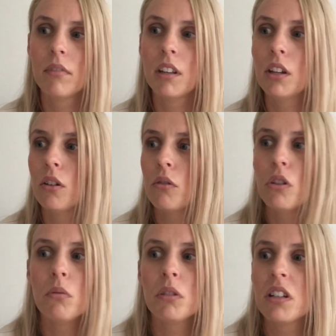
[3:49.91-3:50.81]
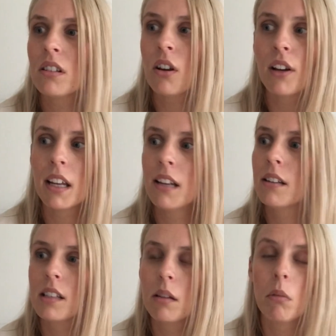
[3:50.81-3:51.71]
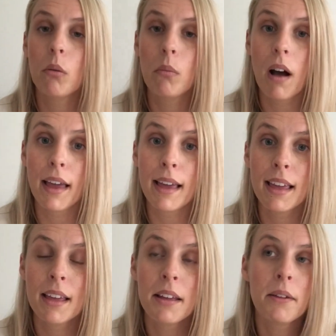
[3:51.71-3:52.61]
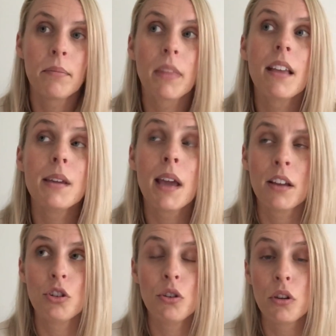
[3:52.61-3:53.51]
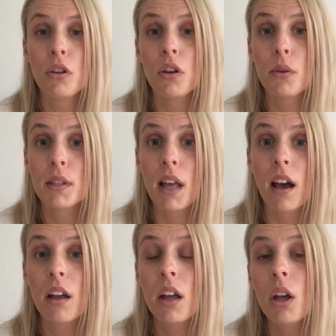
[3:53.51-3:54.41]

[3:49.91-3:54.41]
you know, you would design it in a similar way, then yes, you can use that.